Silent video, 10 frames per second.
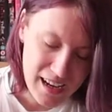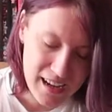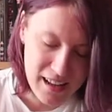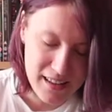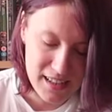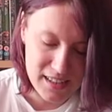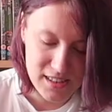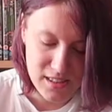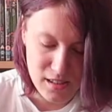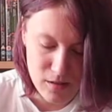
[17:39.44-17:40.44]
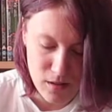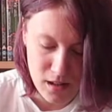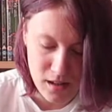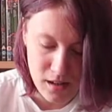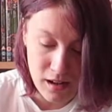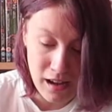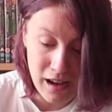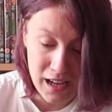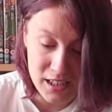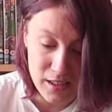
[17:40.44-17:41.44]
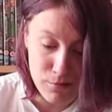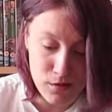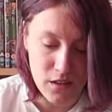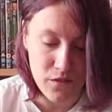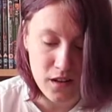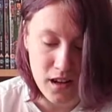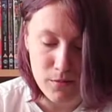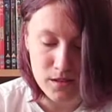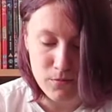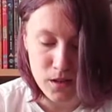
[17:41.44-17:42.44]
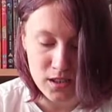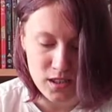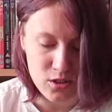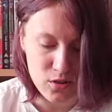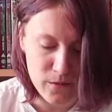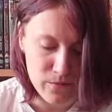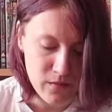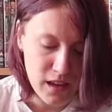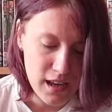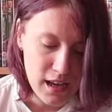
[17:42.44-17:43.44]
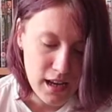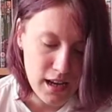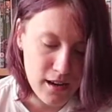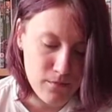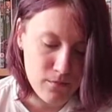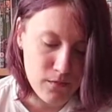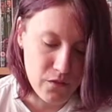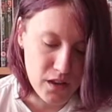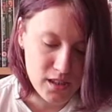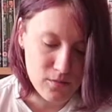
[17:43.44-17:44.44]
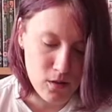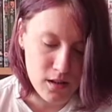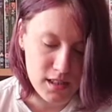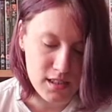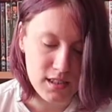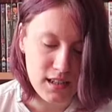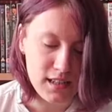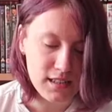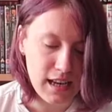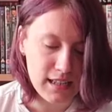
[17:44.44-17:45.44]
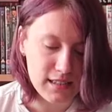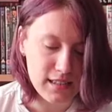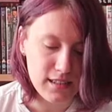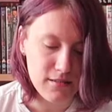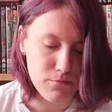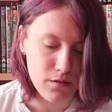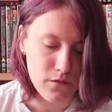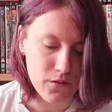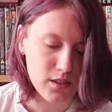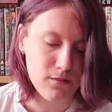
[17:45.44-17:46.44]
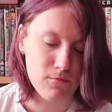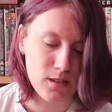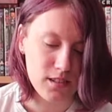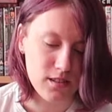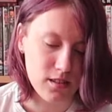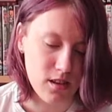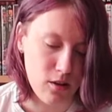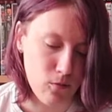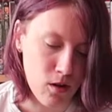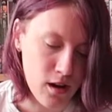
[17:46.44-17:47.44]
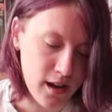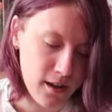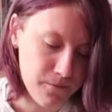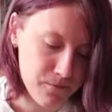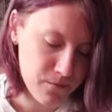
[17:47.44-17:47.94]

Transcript: Uh, next two are actually pretty funny, I must admit I did enjoy them. Um, the first one is still in its casing, but for some reason, I don't know why.